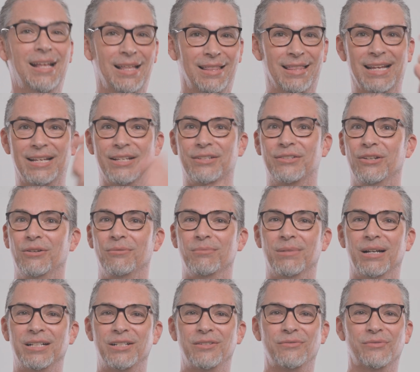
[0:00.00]
Thank you so
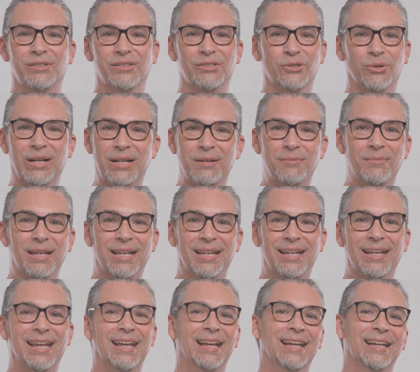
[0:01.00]
much for joining
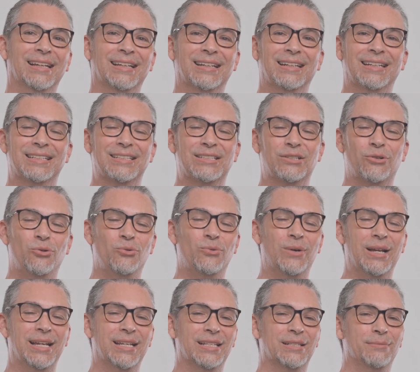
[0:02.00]
me, and as
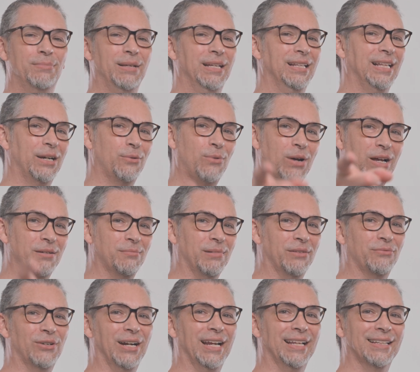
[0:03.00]
always, be like water, my
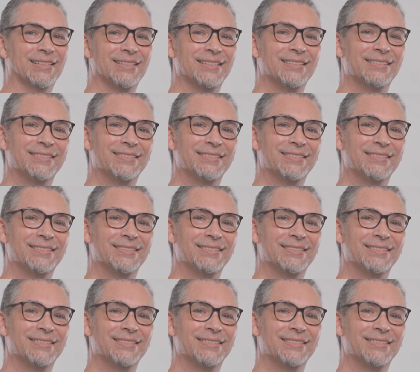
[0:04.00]
friend.